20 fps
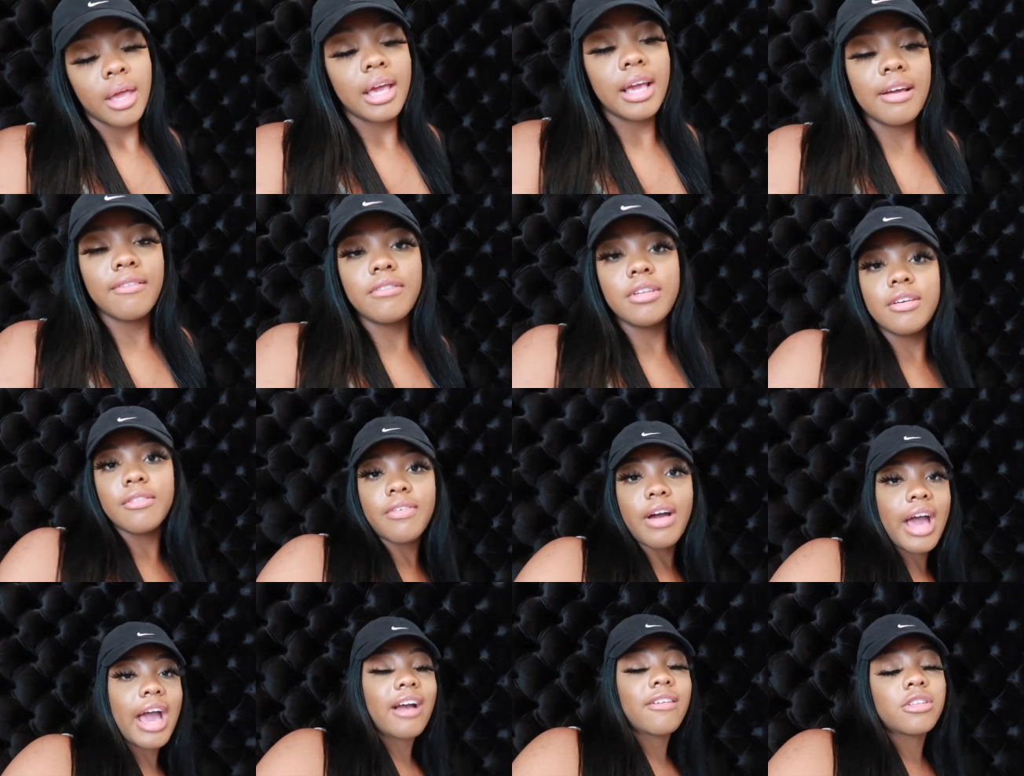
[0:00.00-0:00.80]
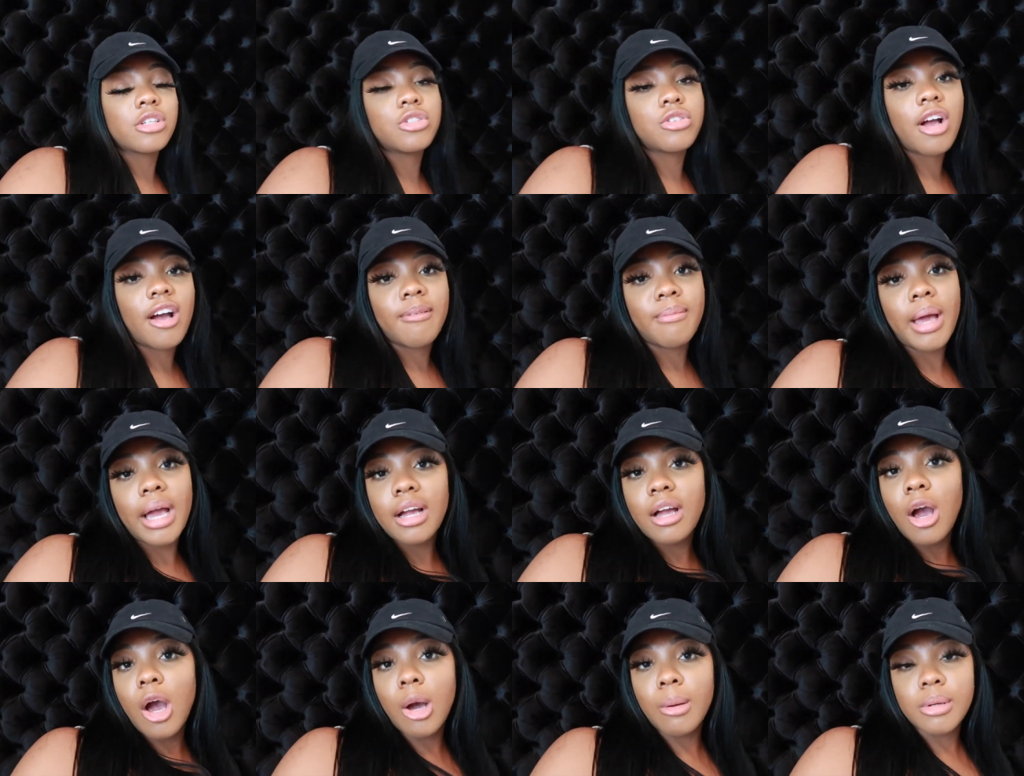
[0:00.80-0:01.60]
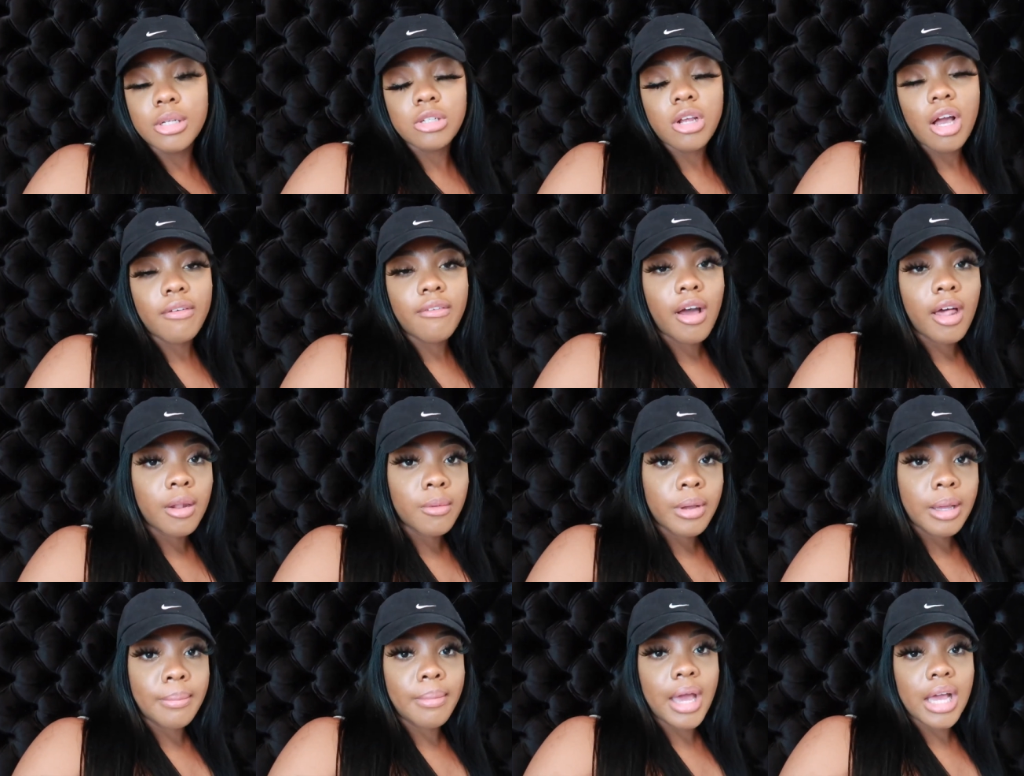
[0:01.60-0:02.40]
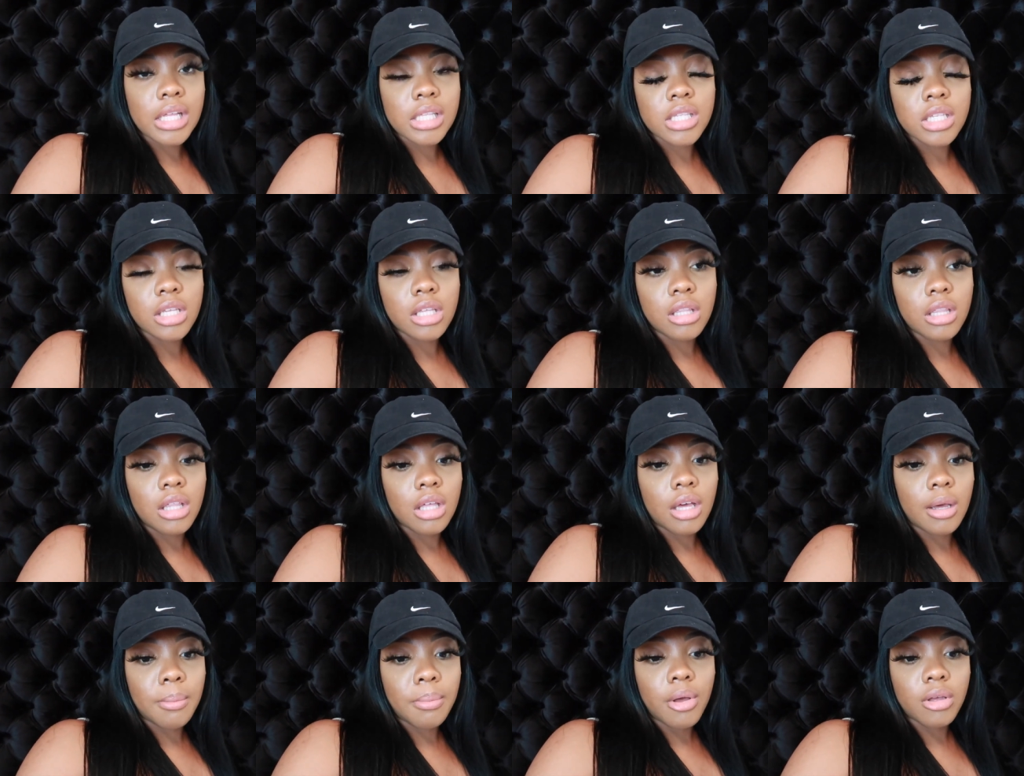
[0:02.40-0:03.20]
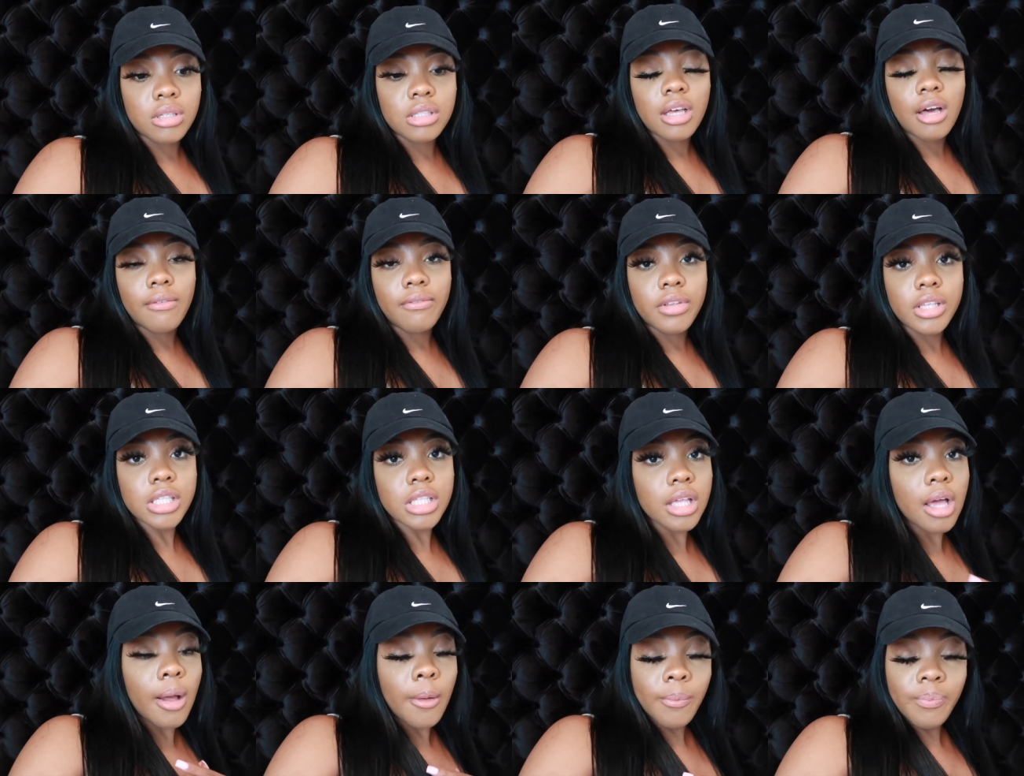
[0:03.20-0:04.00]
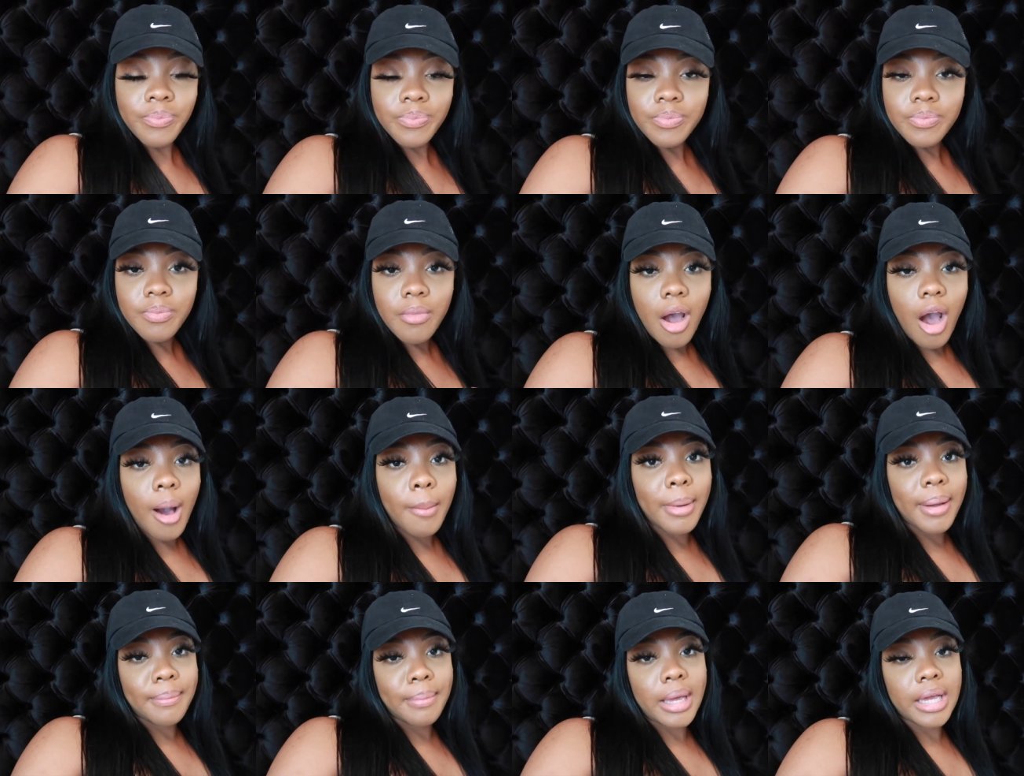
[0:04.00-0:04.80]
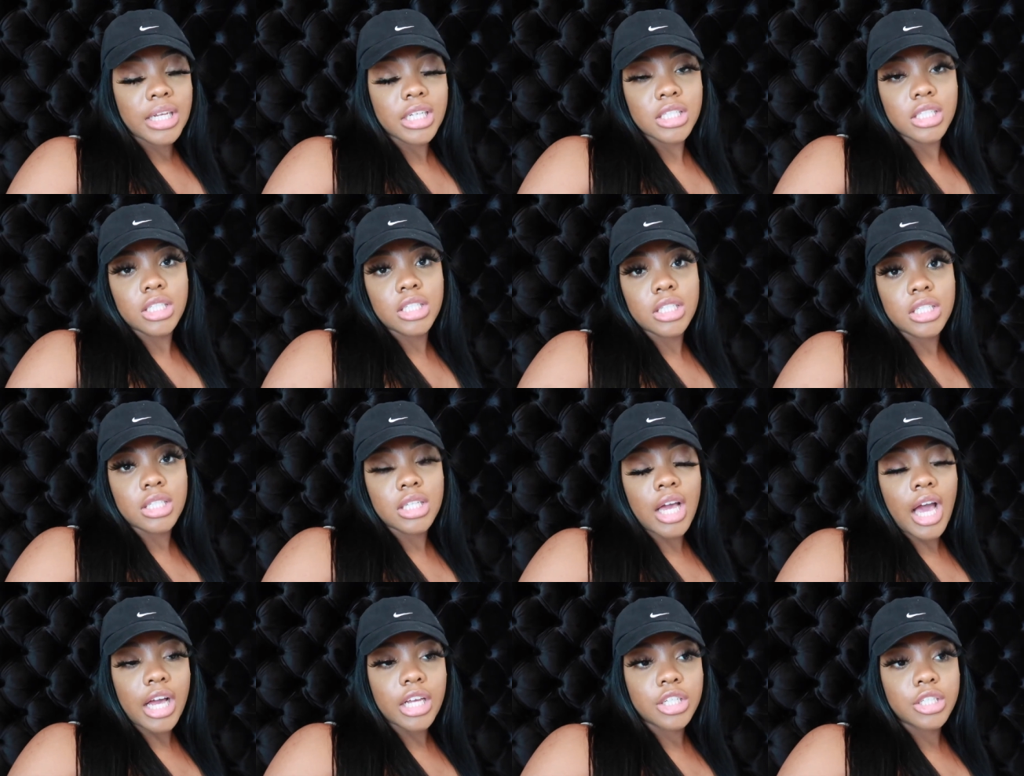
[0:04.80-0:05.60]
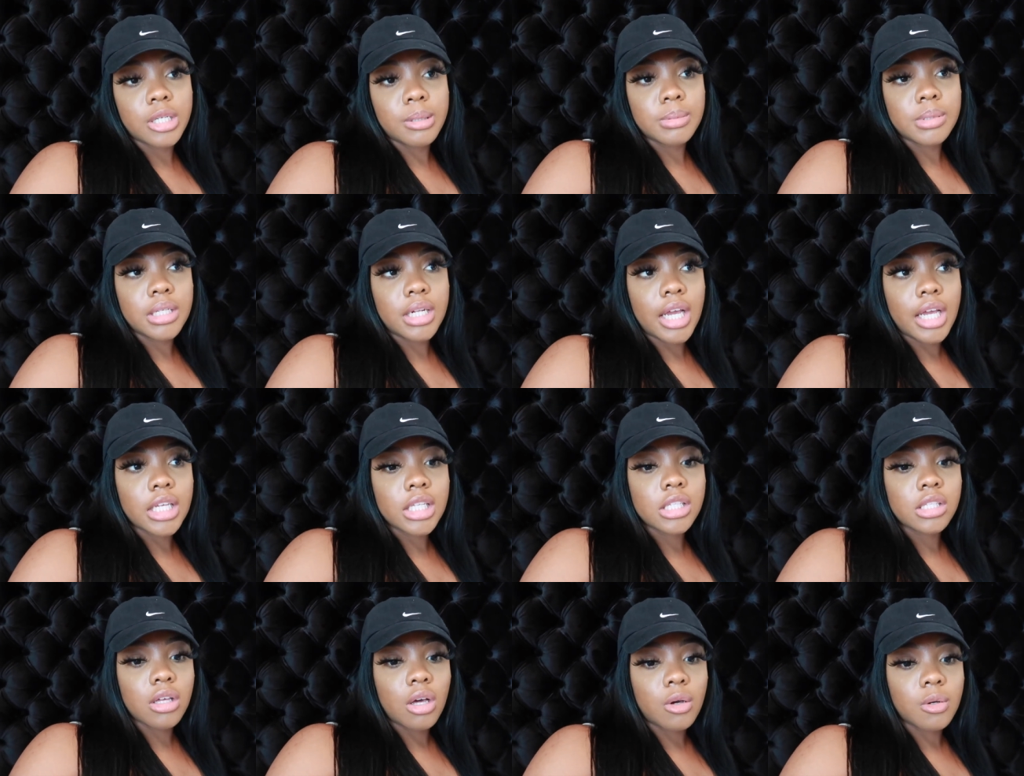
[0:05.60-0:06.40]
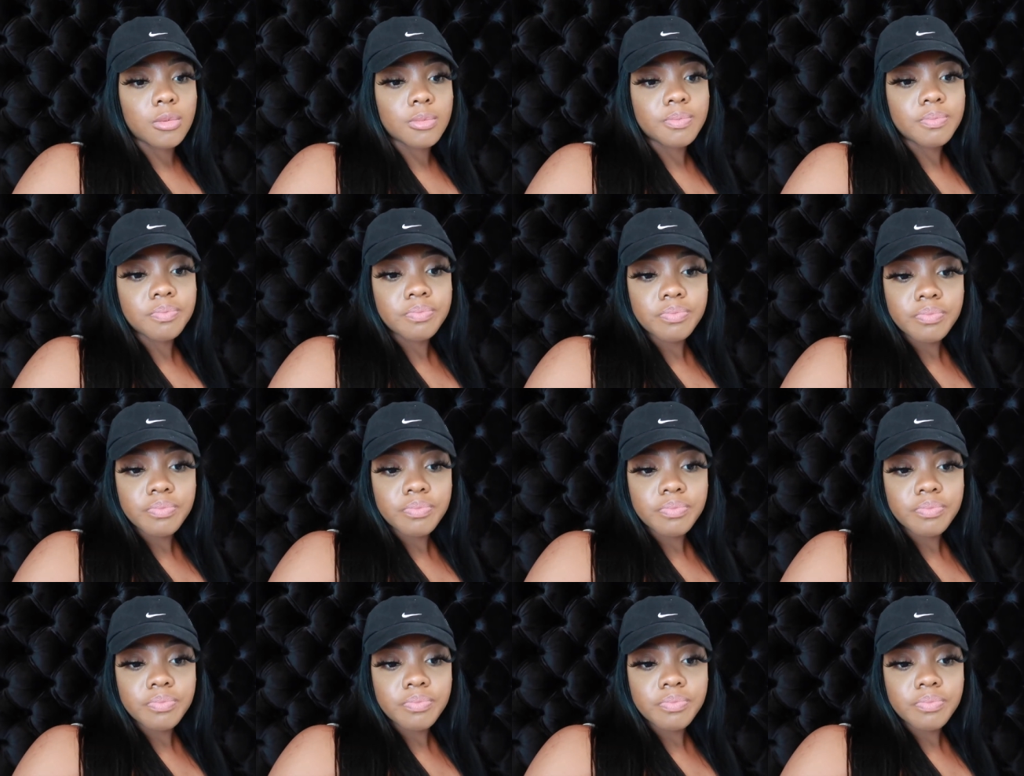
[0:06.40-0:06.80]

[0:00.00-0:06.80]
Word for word: Even if I have to drive back home and drive all the way back to the post office, all my packages got shipped today. So